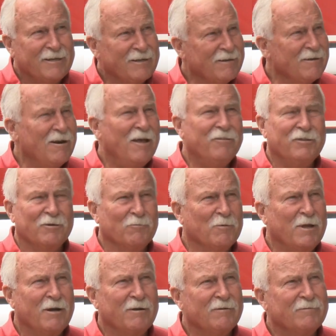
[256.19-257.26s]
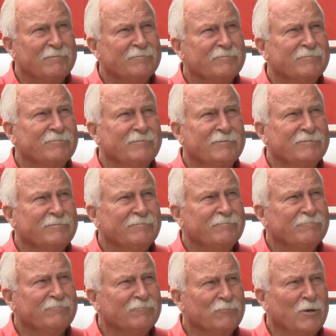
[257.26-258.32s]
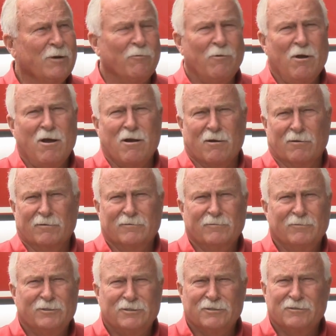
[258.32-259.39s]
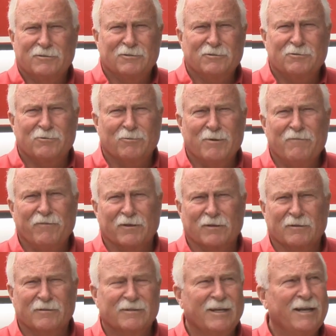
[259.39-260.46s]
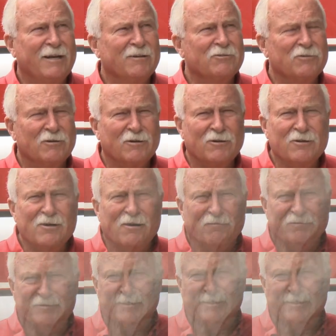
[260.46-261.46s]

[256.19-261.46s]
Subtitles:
nothing went wrong, which is just terrific, and it sure could have.